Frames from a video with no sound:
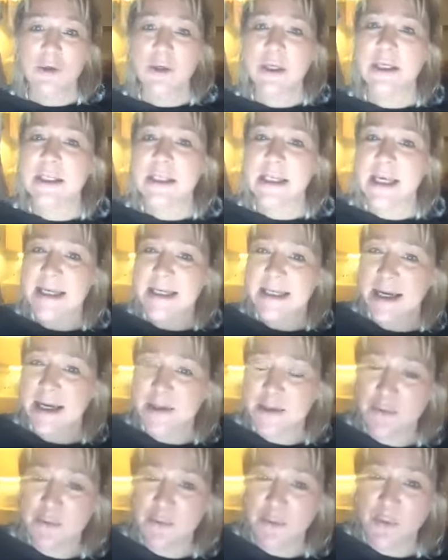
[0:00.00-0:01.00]
need to get
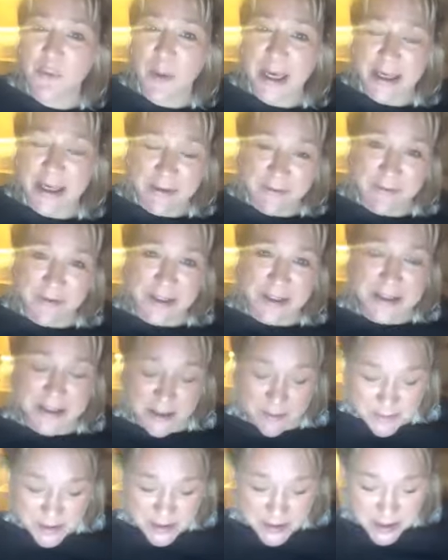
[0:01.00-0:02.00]
out of the way of this
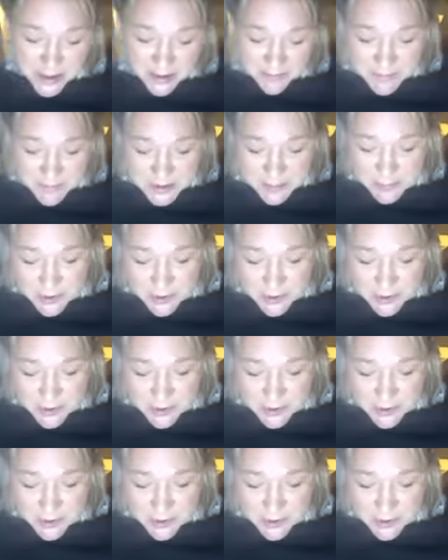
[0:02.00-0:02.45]
sometimes,